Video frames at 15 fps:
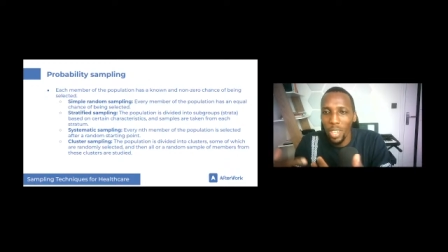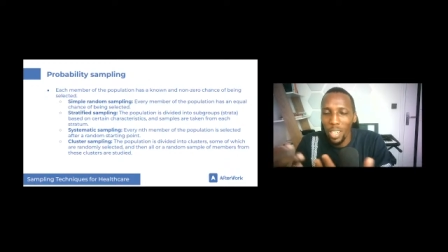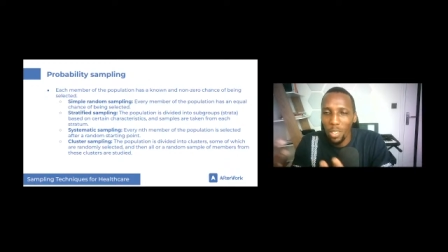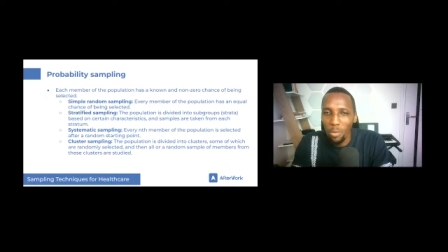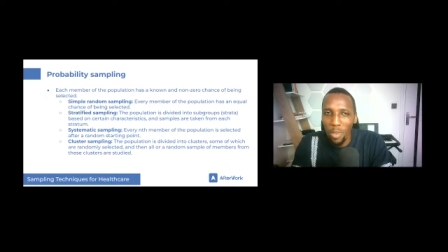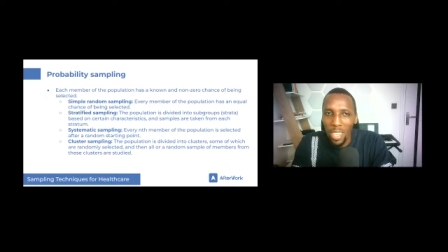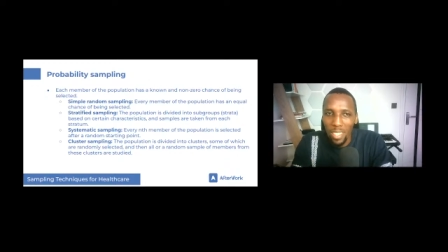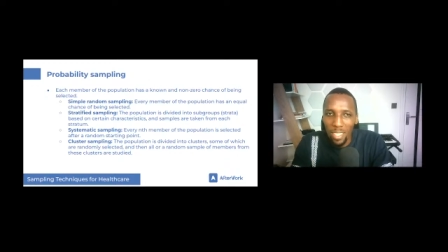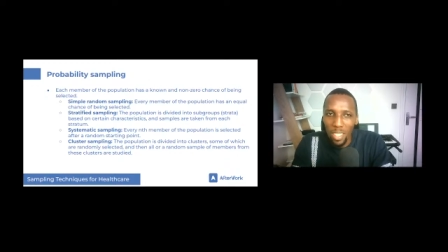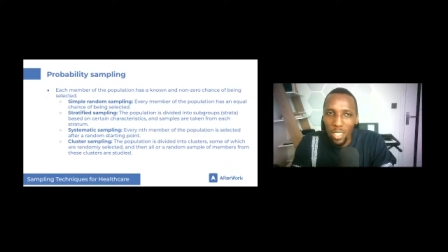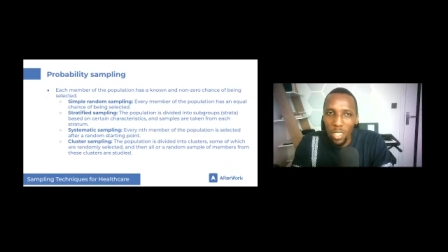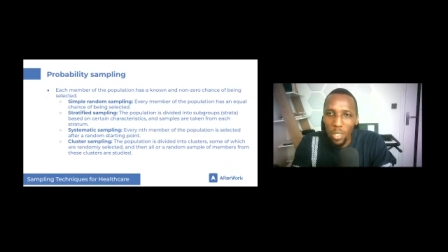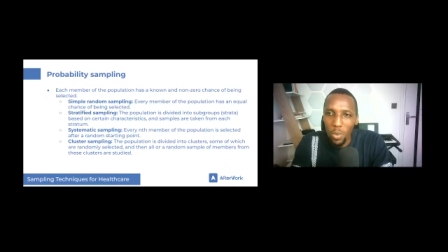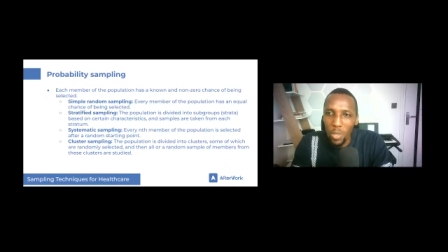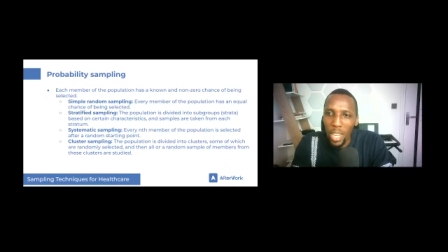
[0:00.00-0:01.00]

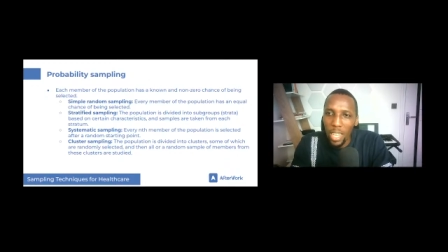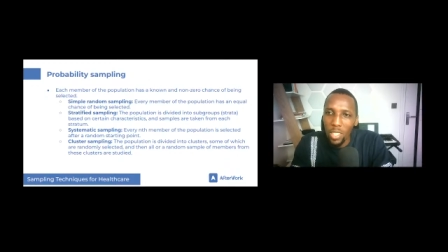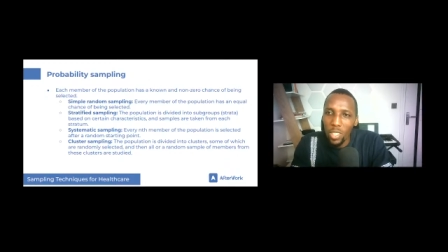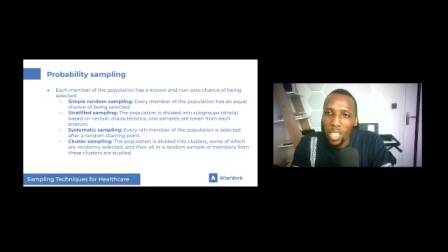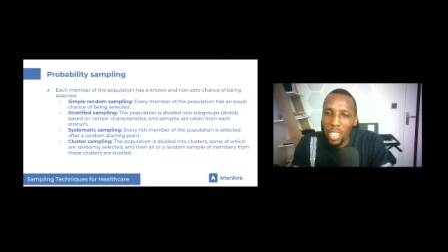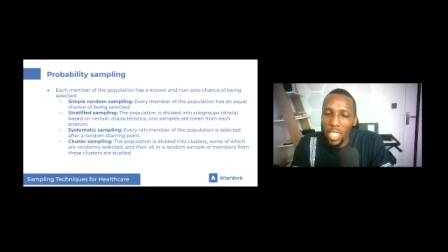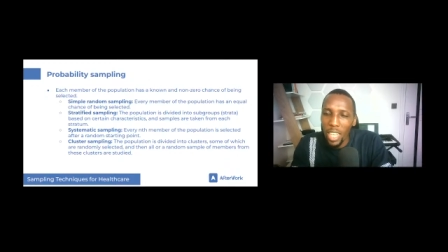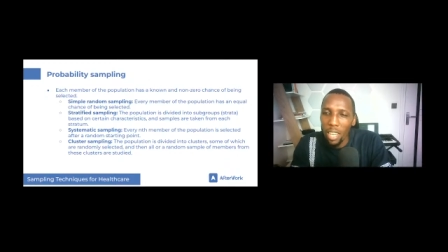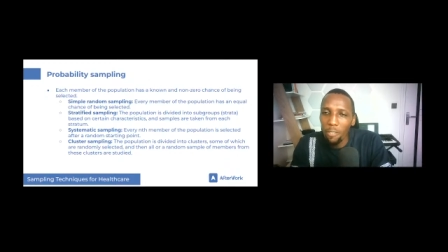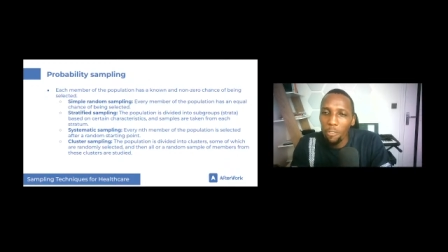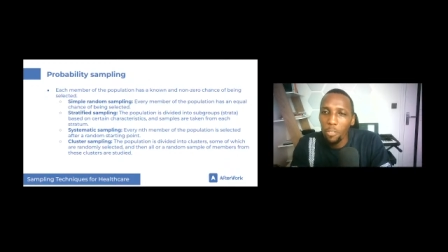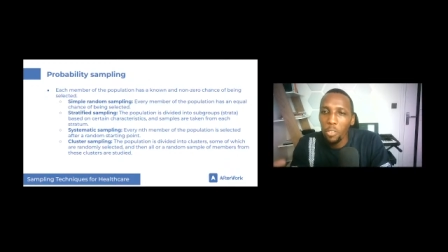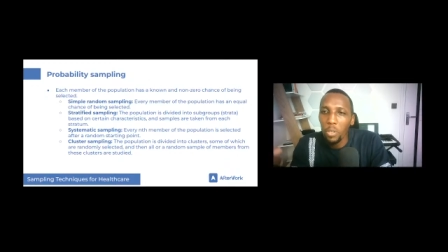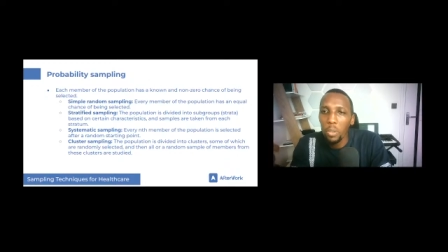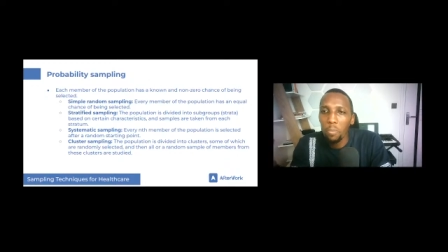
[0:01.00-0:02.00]
randomization would actually
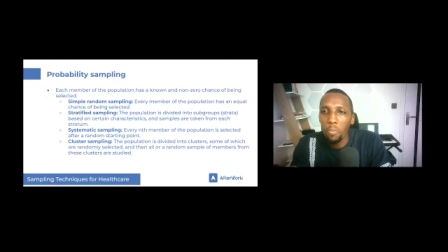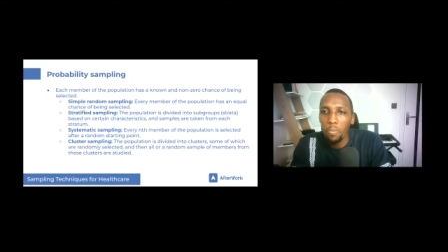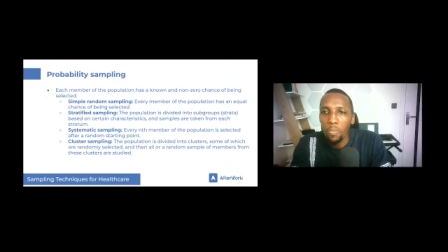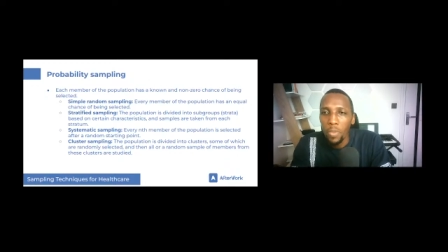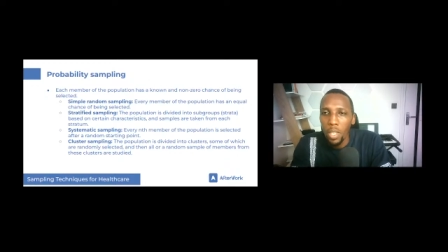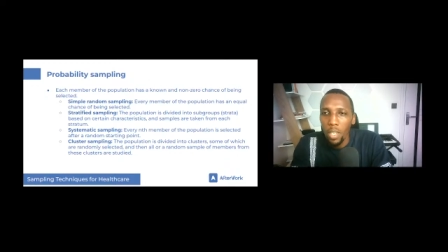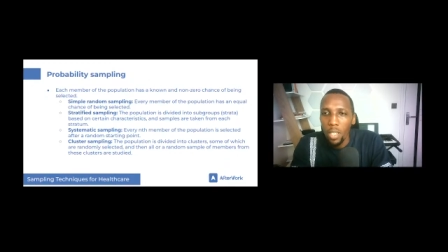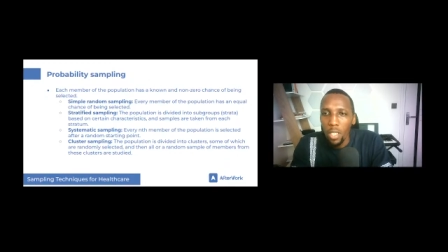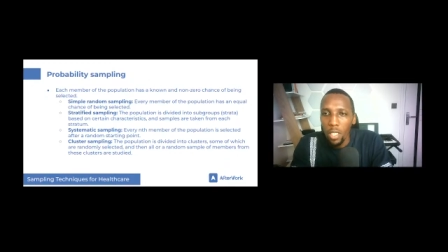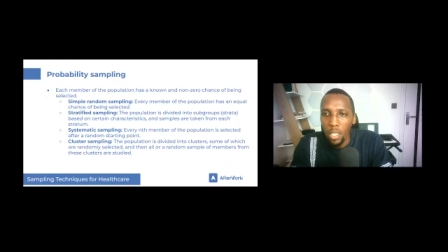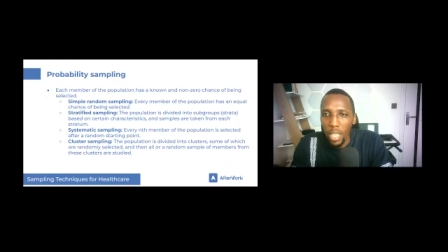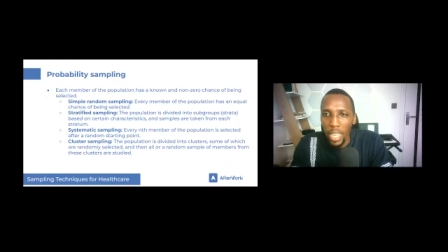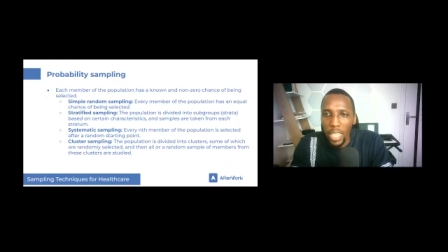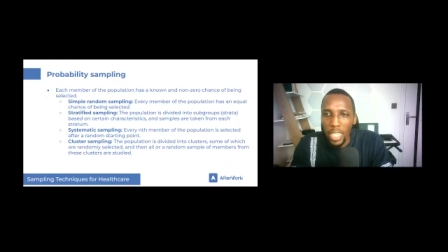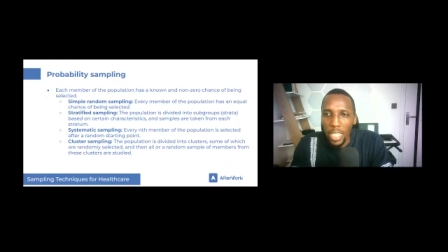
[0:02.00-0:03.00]
come from
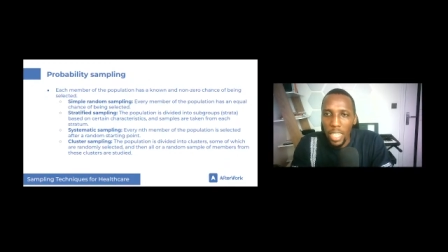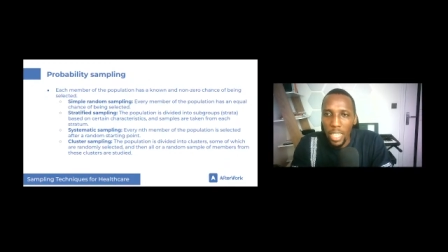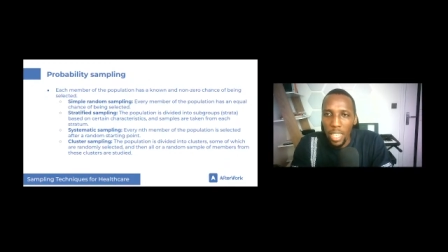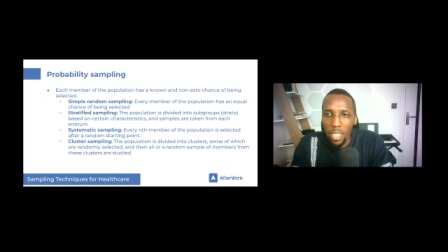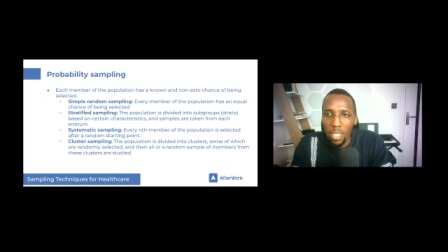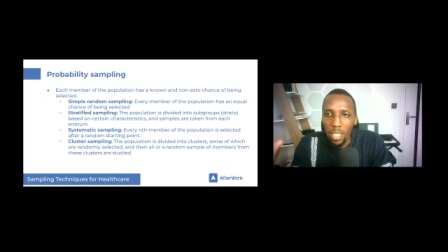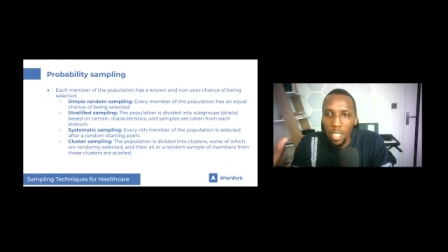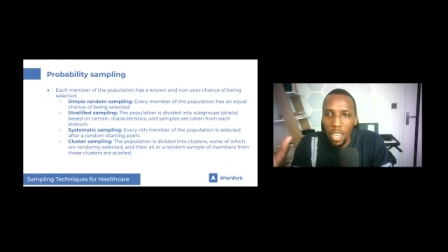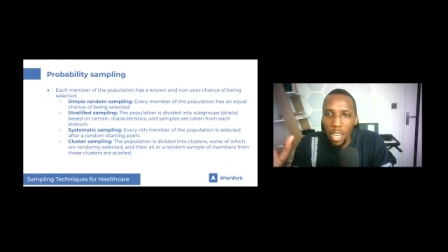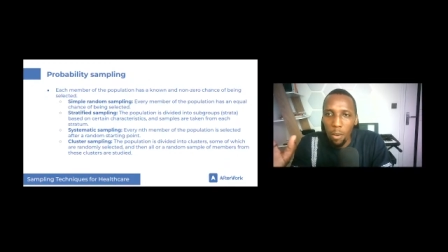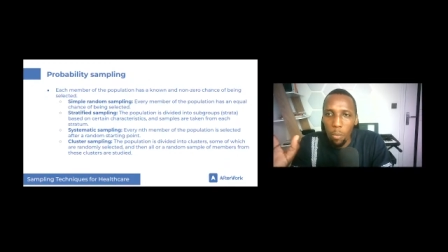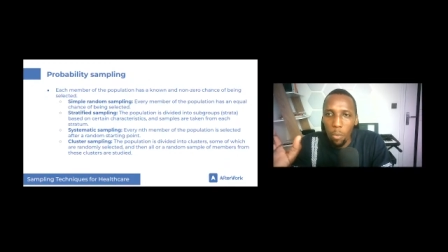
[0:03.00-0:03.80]
the idea that